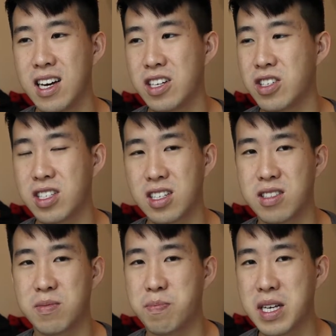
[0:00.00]

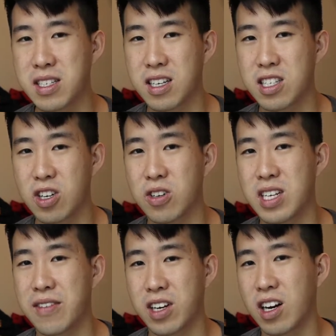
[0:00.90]
just basically starts
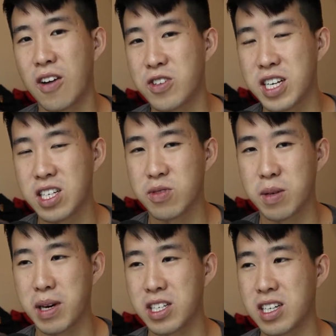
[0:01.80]
having a conversation with the
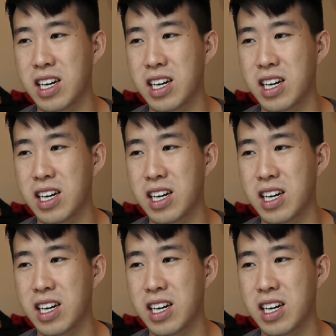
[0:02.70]
patient,